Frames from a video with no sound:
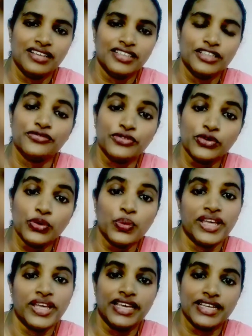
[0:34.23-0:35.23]
The food we
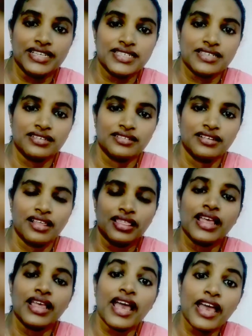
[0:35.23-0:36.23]
eat,
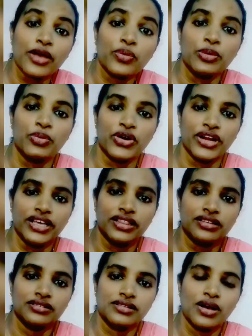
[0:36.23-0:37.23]
the air we breathe,
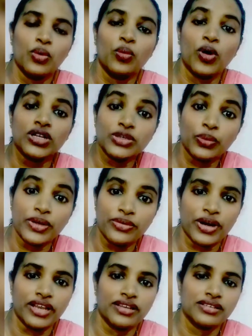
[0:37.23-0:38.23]
water we
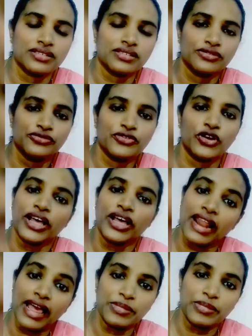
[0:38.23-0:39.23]
drink, for the
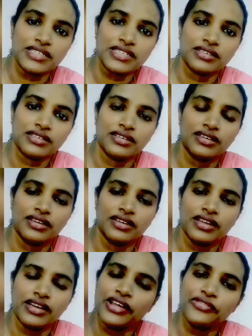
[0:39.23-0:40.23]
climate,
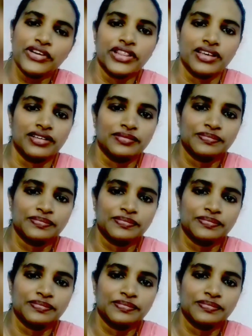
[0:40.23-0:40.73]
everything.